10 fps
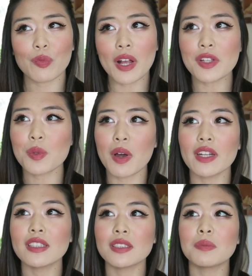I just
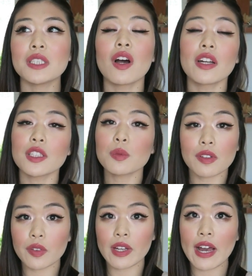wanted to be honest
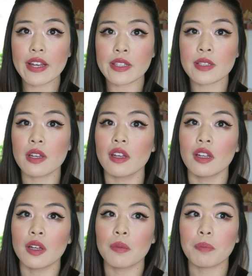with you guys,
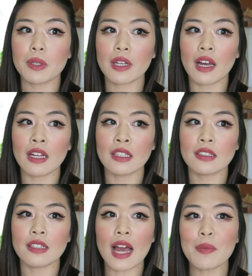
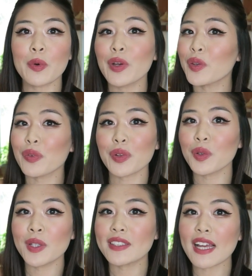because I'm going
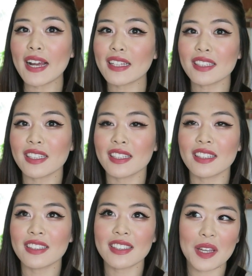through exactly
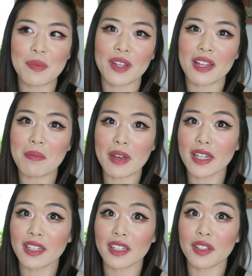the same thing that
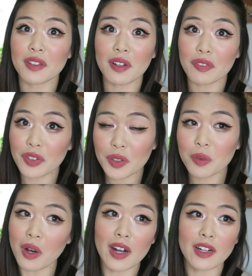many of
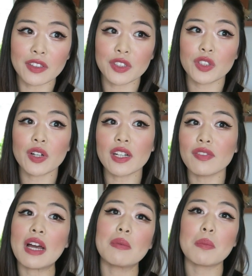you are, just trying to
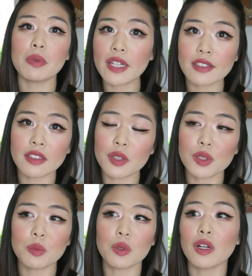find my place in
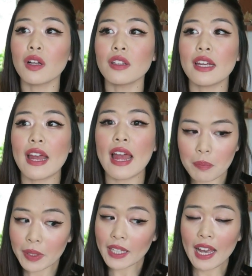this world.
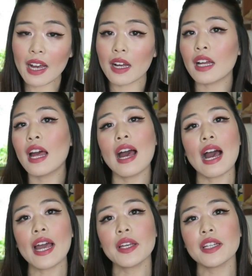But yeah,
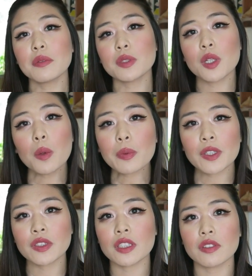I am so
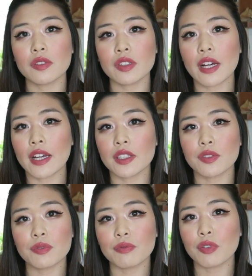appreciative of you
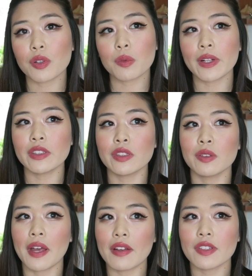guys, for the ones
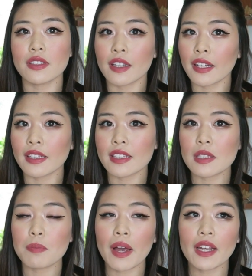who have stayed
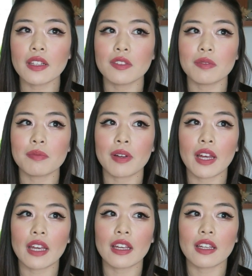despite
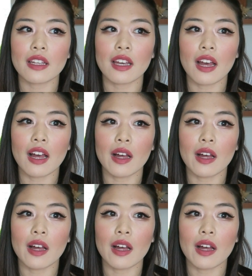my